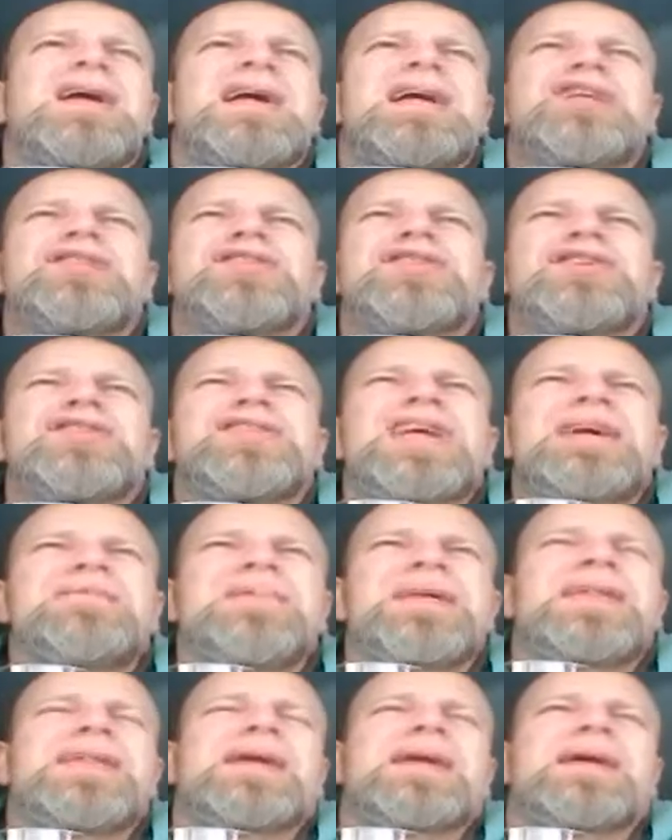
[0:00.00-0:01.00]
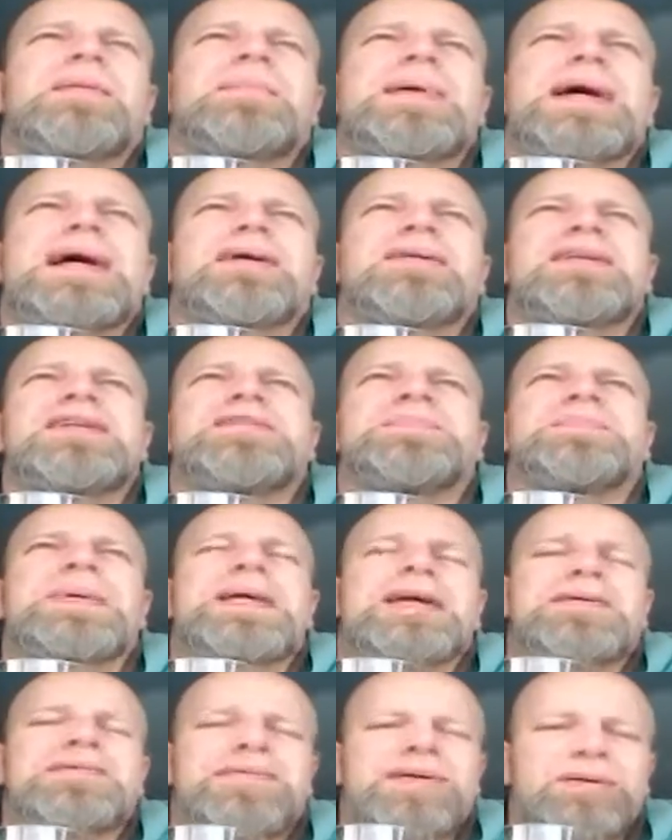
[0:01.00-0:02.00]
It's just everything about this
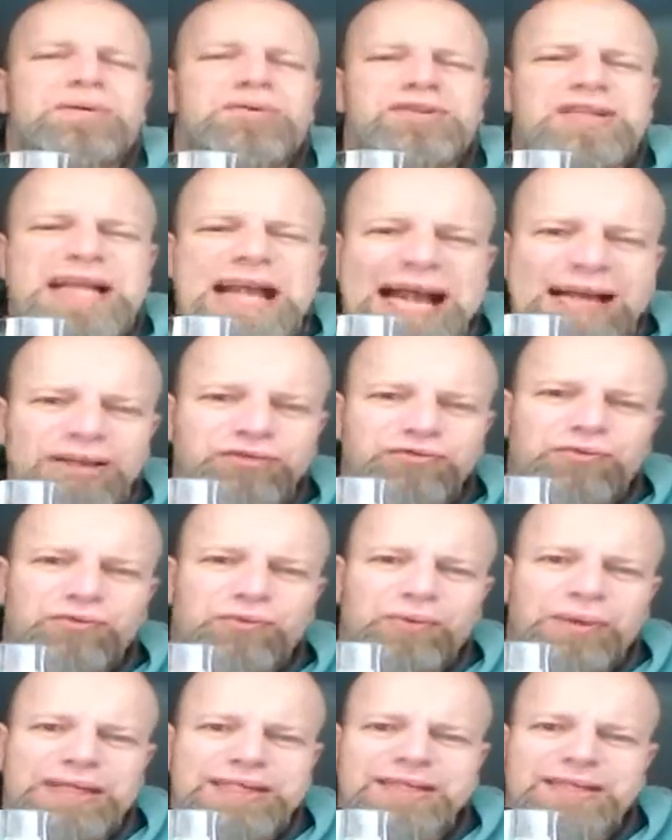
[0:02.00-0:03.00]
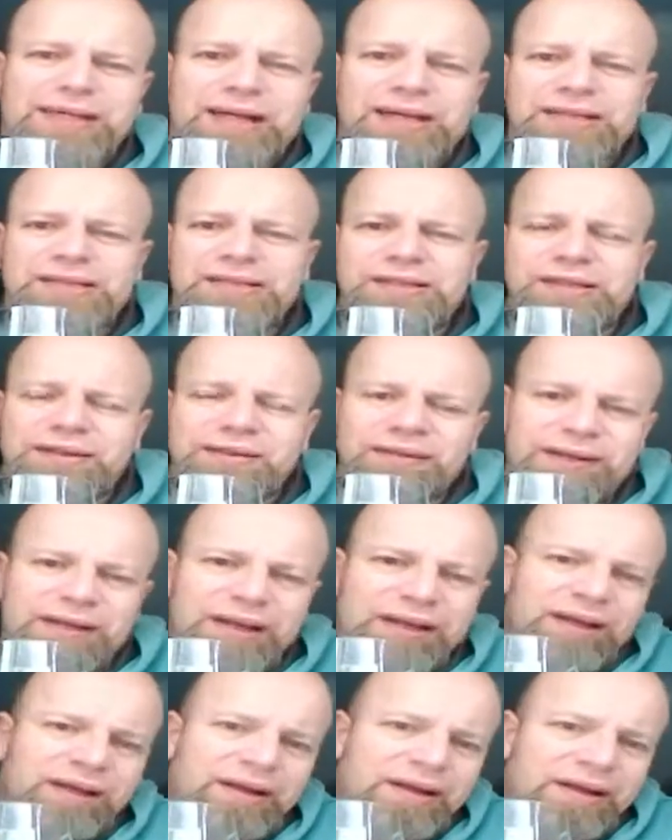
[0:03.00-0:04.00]
beer feels natural in taste.
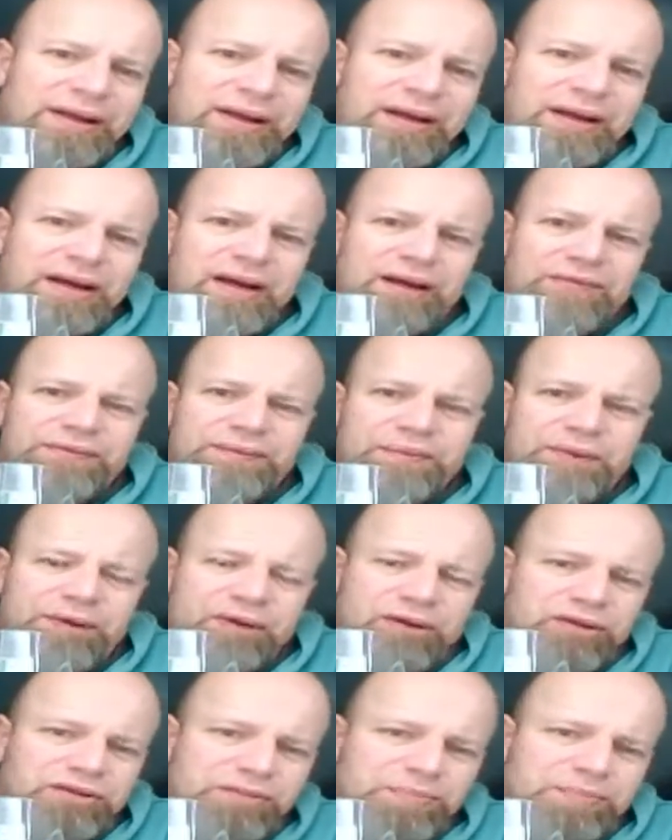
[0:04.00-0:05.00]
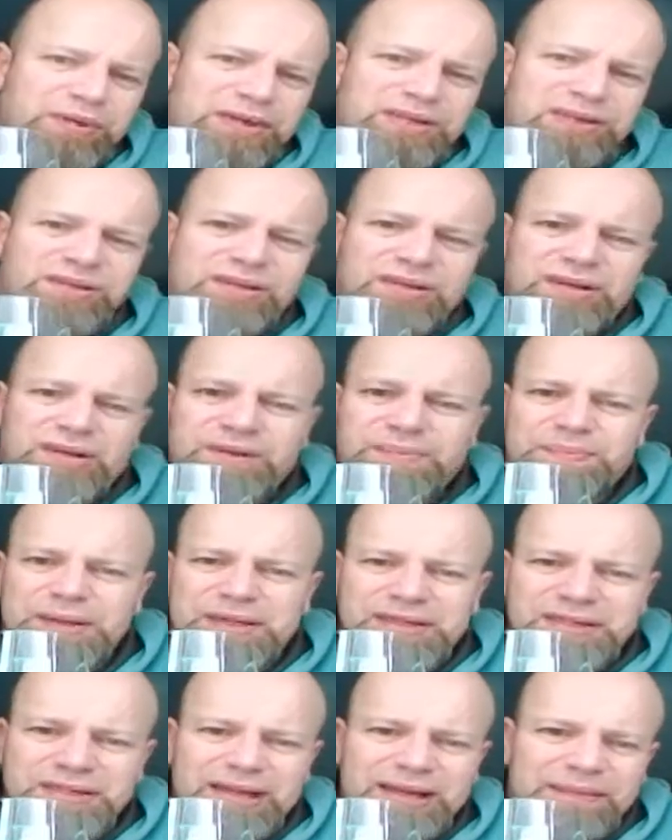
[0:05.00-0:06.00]
You know, from the gooseberries to the
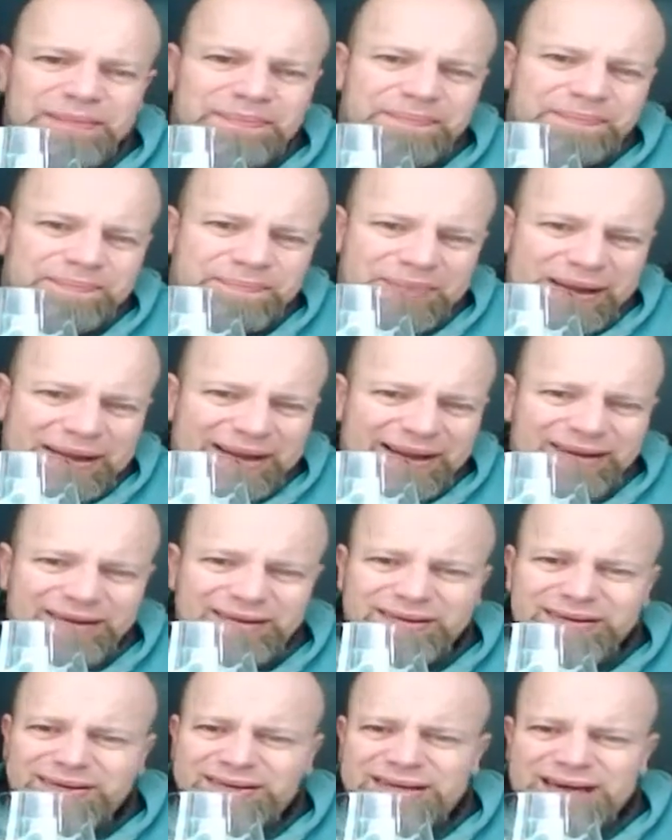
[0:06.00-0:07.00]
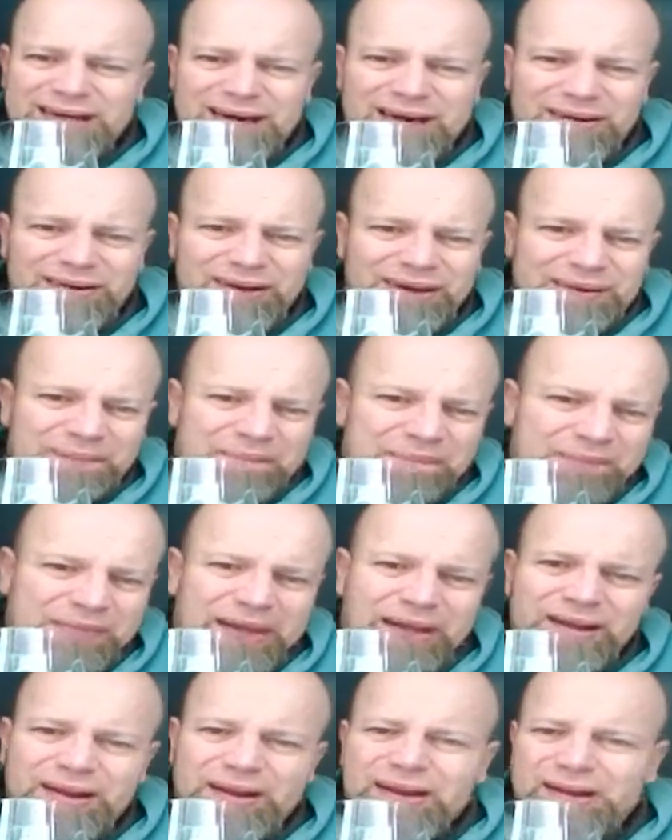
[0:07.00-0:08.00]
biscuit bit and, you know, the
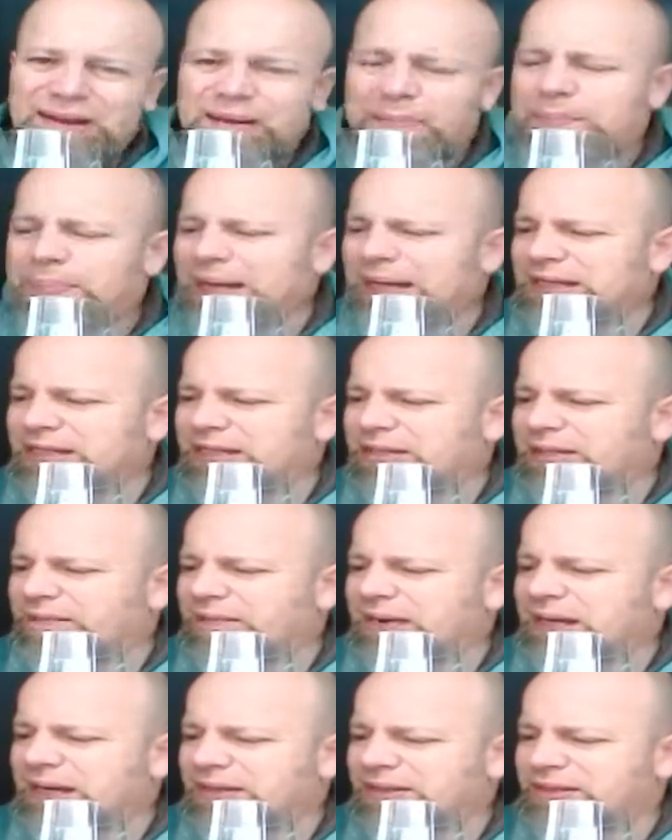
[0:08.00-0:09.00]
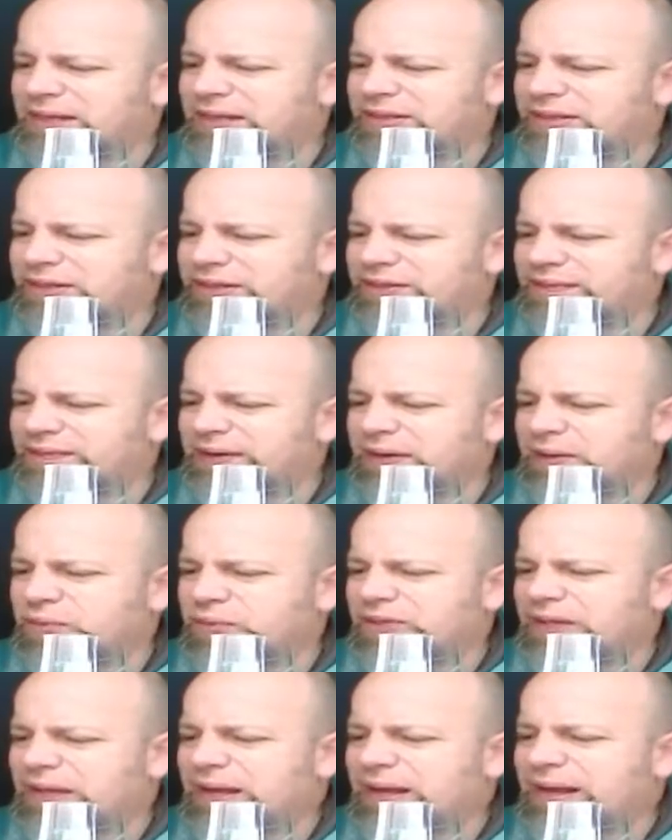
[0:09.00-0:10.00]
base of it. It just
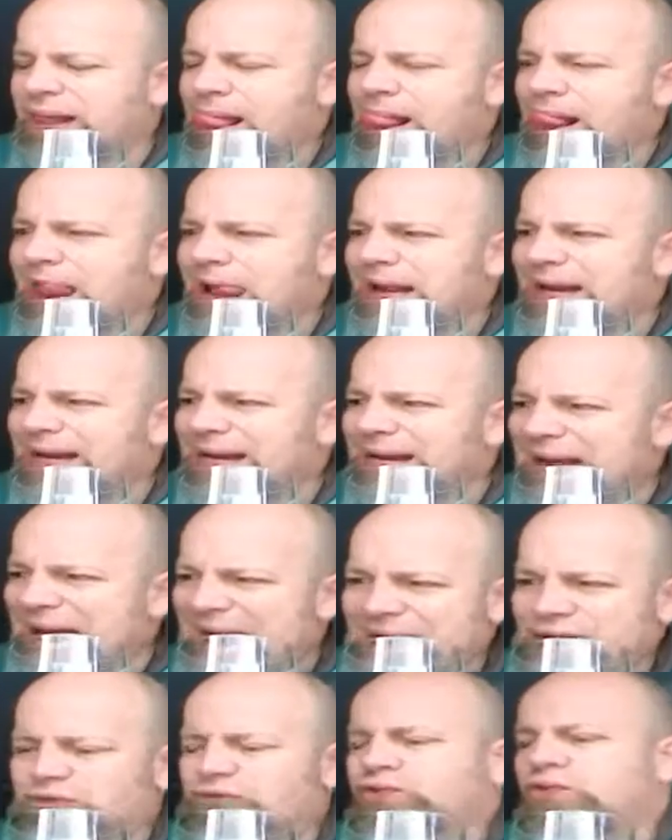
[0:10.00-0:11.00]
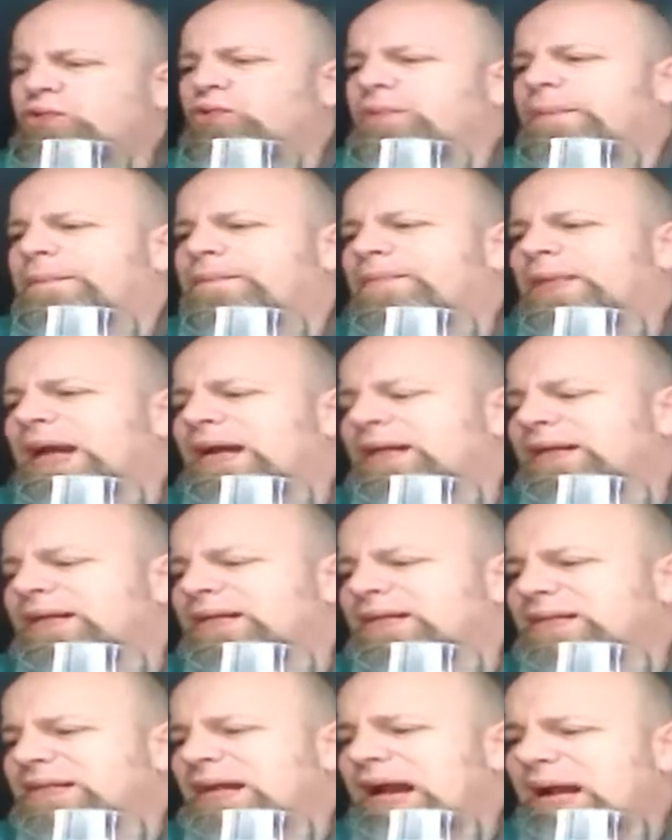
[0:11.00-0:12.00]
feels natural. And
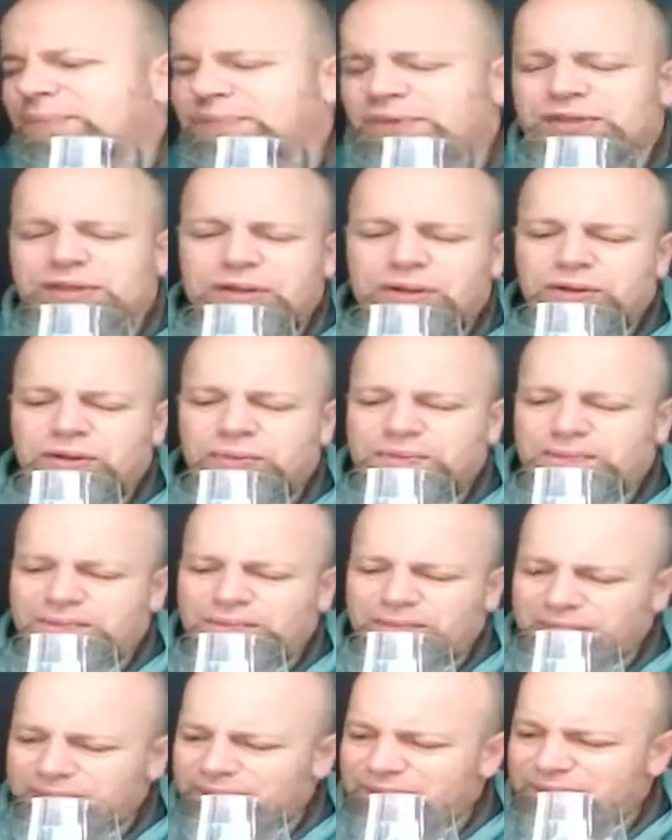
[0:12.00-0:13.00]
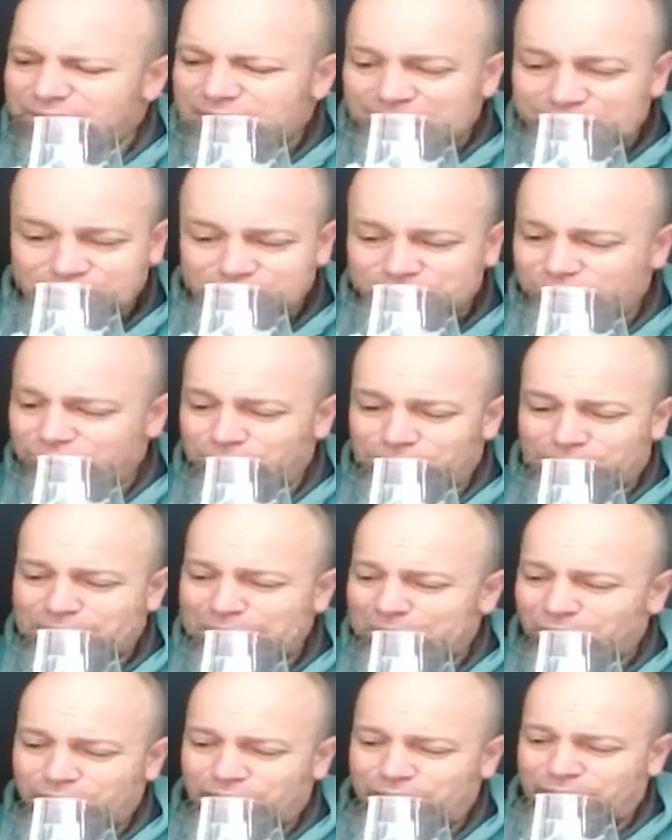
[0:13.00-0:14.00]
it's absolute
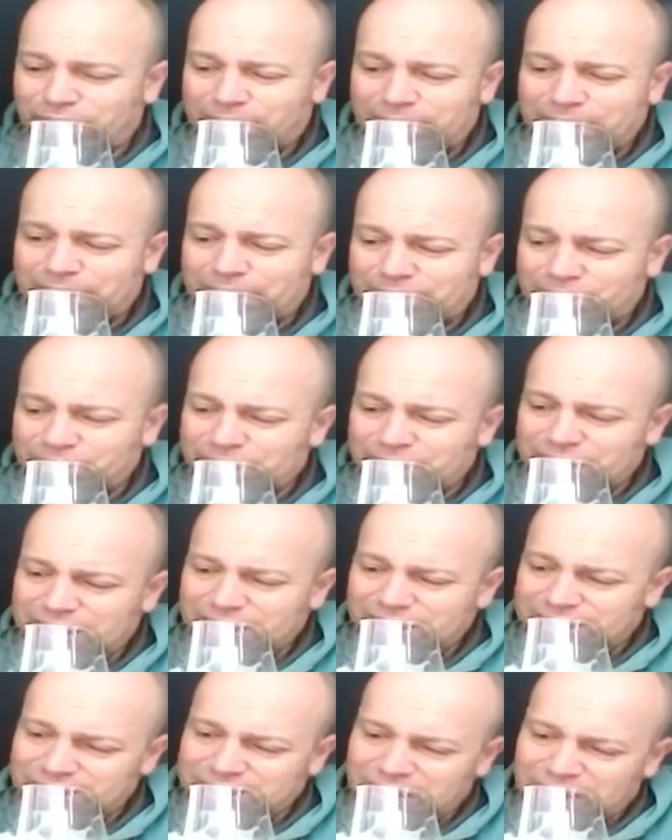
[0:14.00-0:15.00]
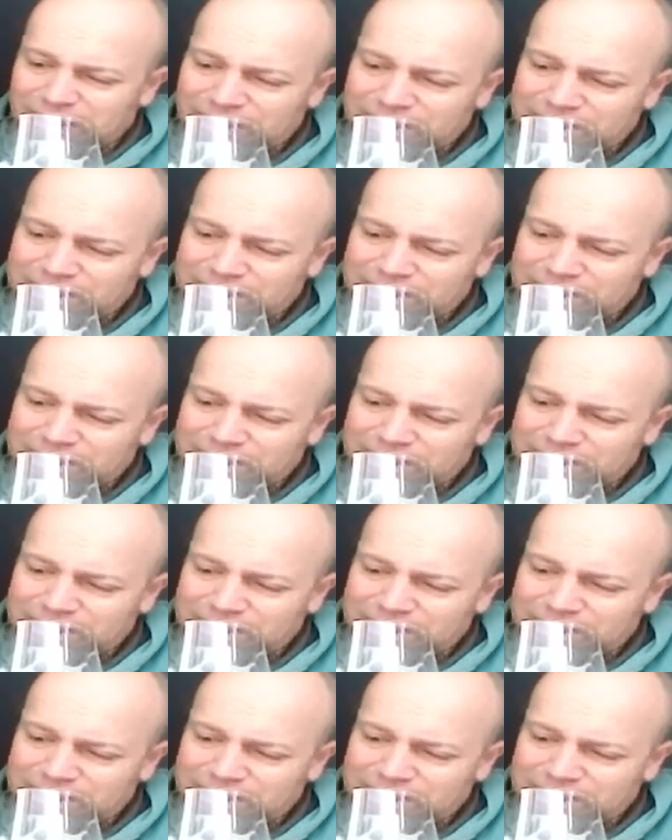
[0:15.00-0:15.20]
belt of a beer. It really is.